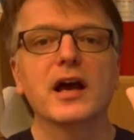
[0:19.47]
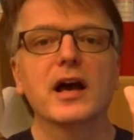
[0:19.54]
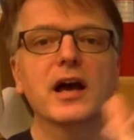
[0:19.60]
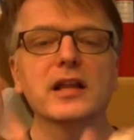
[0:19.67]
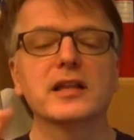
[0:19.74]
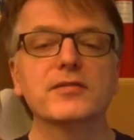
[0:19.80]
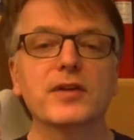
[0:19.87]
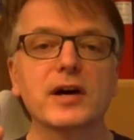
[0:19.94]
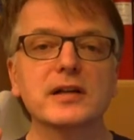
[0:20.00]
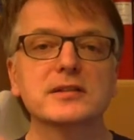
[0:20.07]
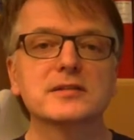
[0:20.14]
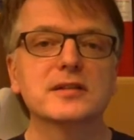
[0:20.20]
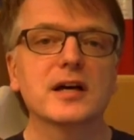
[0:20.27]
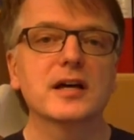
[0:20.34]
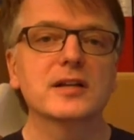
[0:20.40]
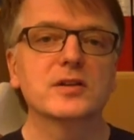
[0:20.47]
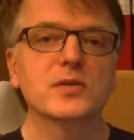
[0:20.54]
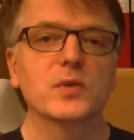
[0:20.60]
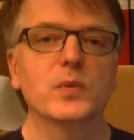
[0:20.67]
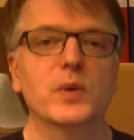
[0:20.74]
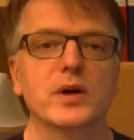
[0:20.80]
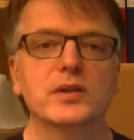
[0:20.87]
and divides that
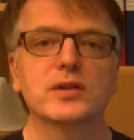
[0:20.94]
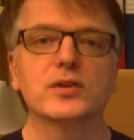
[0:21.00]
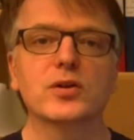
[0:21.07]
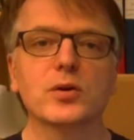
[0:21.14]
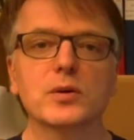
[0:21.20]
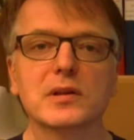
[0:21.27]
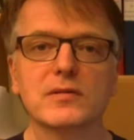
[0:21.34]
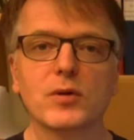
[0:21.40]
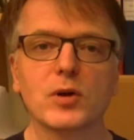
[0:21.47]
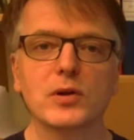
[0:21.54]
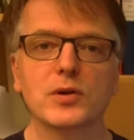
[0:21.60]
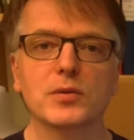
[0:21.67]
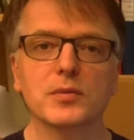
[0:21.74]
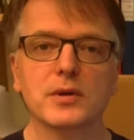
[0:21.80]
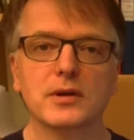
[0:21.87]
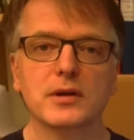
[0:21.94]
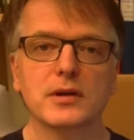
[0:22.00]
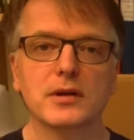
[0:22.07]
with the total volume.